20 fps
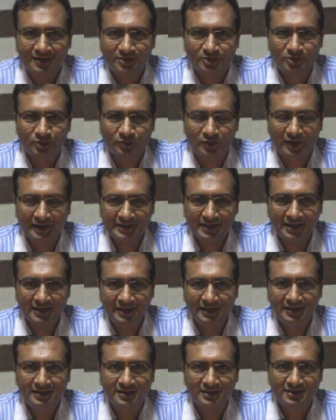so
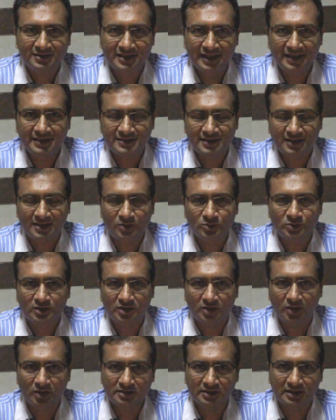finally JEE is around the
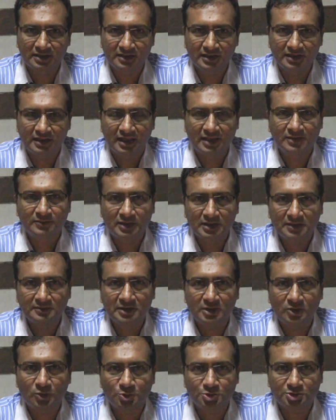corner, and one of
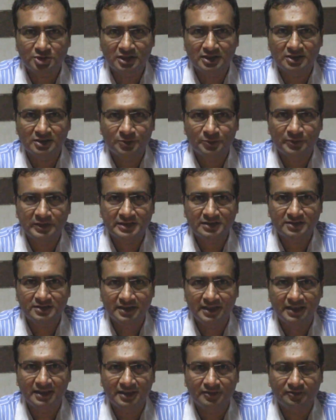the questions which is
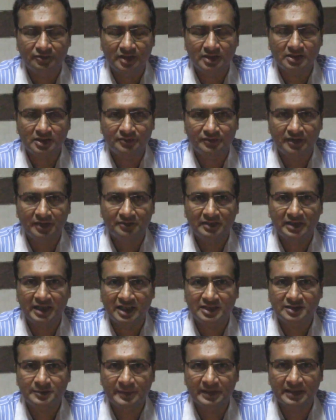there in front of every
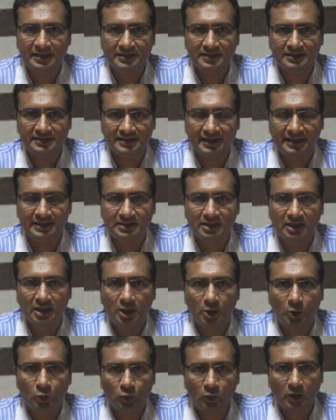aspirant is that
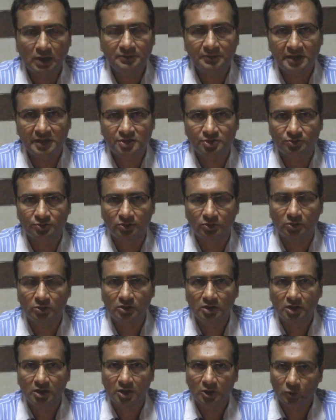1 week to
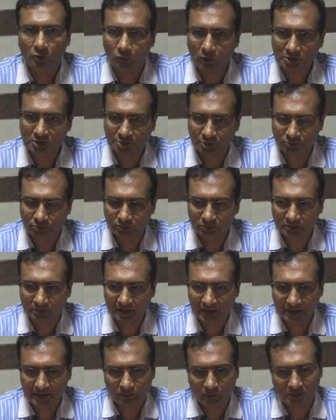go, what to do
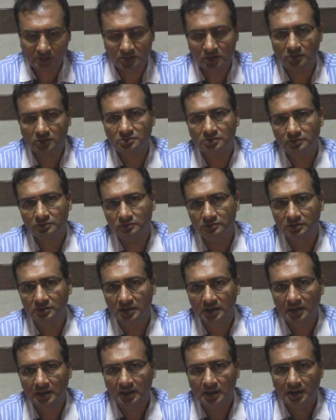and what not to do.
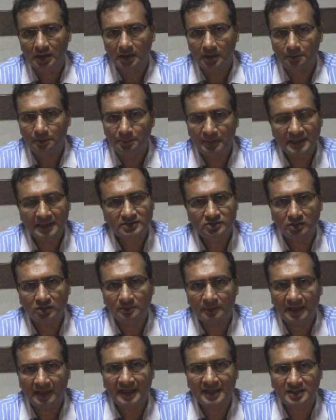Based
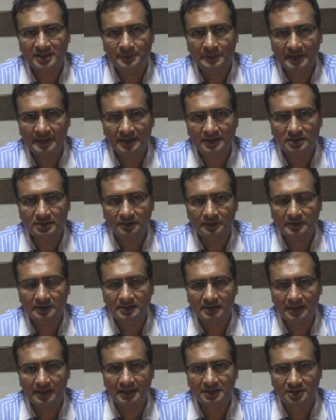on my experience of
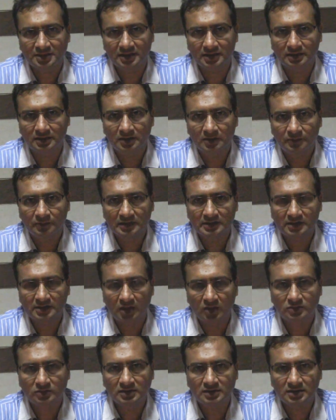interaction with
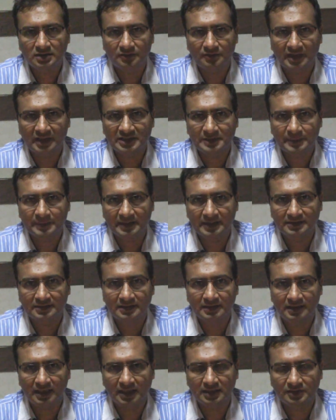thousands of aspirants
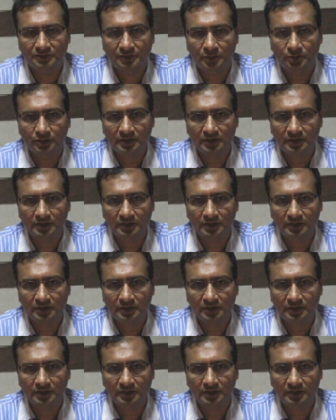in last few